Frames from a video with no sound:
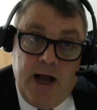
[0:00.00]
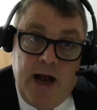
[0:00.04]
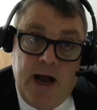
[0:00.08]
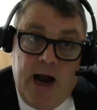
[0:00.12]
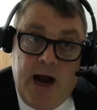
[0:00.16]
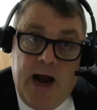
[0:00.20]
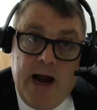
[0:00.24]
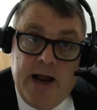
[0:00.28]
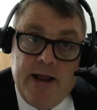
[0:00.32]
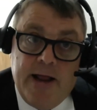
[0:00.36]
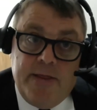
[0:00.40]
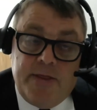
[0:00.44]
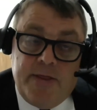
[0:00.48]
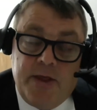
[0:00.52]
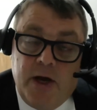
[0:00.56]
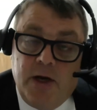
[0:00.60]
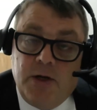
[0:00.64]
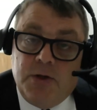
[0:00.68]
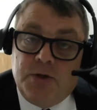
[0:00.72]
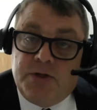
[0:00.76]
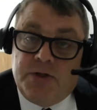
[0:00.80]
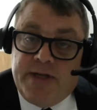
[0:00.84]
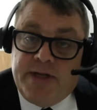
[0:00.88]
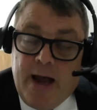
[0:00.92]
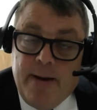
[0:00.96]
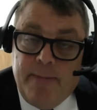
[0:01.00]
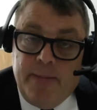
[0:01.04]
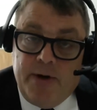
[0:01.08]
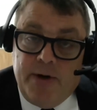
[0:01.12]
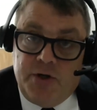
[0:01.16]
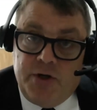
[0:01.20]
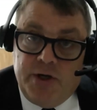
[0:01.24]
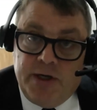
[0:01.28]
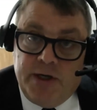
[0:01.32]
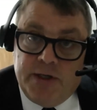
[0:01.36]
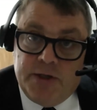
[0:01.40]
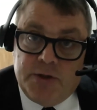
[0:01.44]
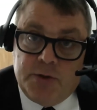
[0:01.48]
And those
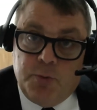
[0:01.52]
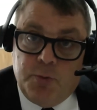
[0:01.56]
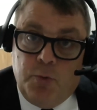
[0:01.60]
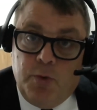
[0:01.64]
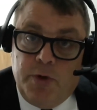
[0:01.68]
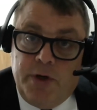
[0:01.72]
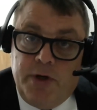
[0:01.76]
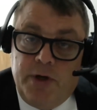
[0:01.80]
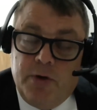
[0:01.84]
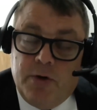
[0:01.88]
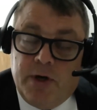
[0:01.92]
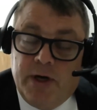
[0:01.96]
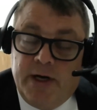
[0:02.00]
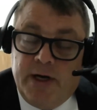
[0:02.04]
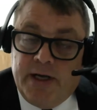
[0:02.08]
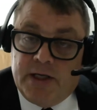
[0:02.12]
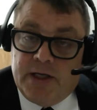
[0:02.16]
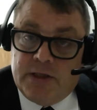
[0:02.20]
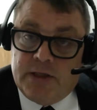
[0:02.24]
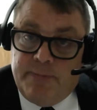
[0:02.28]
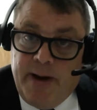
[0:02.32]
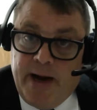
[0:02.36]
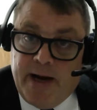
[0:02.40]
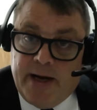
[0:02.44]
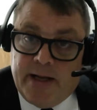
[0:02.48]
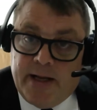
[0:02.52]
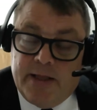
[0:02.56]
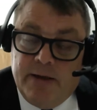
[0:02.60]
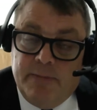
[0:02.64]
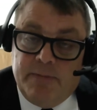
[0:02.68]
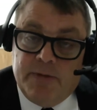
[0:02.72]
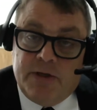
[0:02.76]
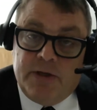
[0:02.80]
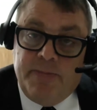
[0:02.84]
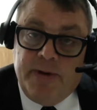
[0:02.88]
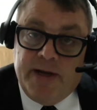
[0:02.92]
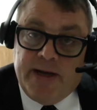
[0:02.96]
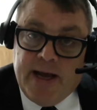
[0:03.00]
damages, you can expect them
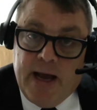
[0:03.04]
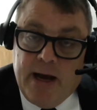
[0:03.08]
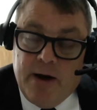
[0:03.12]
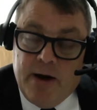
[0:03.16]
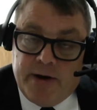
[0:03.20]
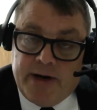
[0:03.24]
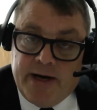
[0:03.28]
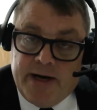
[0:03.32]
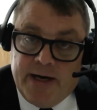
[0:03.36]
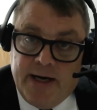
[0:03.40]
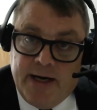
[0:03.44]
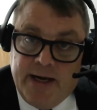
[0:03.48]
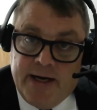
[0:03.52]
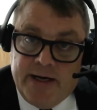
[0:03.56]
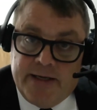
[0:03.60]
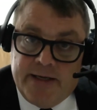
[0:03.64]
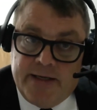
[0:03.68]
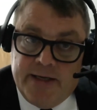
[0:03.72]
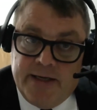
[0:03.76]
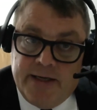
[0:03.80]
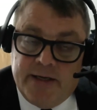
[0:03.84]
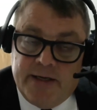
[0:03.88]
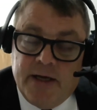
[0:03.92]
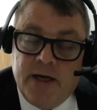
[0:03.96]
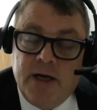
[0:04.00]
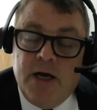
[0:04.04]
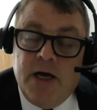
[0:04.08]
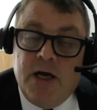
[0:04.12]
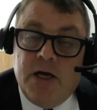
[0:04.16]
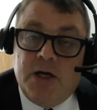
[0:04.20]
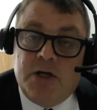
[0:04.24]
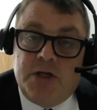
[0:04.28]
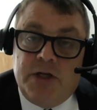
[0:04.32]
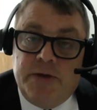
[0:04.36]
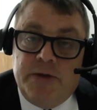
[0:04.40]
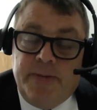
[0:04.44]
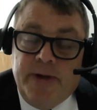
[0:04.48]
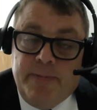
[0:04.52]
to be calculated
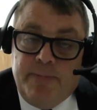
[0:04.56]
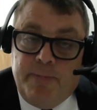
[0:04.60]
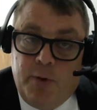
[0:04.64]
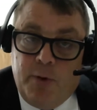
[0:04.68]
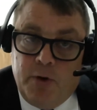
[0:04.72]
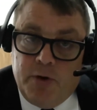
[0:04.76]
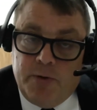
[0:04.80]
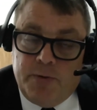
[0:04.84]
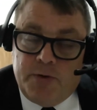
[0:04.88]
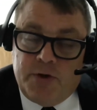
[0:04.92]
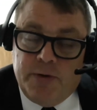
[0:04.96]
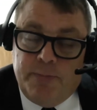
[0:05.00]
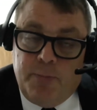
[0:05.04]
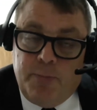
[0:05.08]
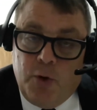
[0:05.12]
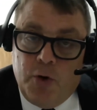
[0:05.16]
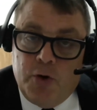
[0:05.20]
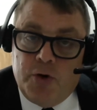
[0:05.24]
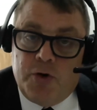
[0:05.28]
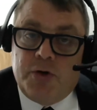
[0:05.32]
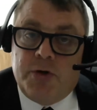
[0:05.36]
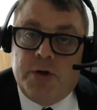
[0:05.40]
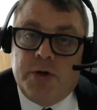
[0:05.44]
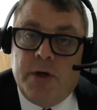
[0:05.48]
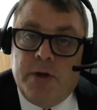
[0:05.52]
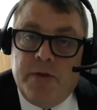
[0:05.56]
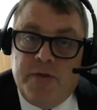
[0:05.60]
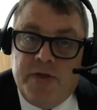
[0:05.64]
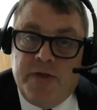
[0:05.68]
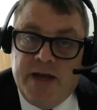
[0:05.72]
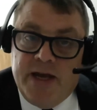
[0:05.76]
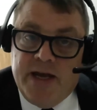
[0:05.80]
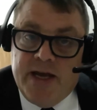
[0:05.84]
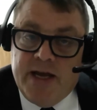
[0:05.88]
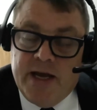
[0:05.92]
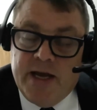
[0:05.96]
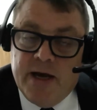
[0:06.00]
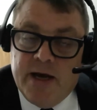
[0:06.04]
to put
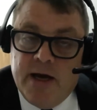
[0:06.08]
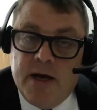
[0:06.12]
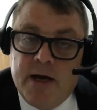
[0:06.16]
the